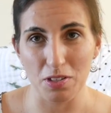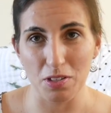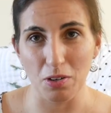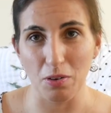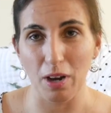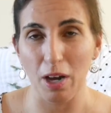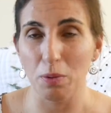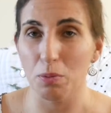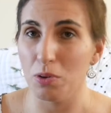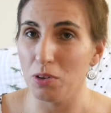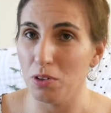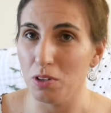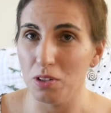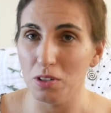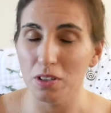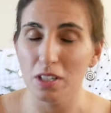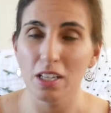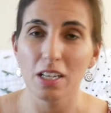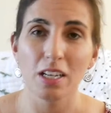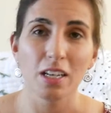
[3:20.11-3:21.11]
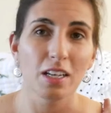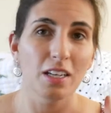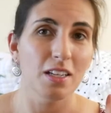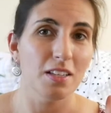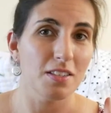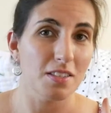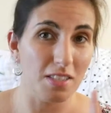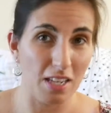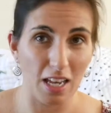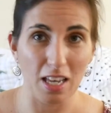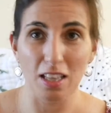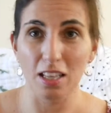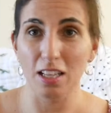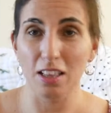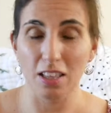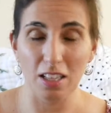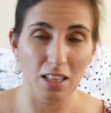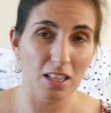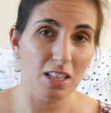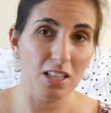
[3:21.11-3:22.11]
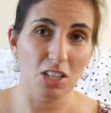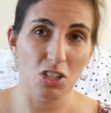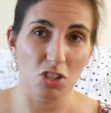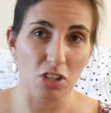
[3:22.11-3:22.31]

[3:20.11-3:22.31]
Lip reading: So I will say that the Lily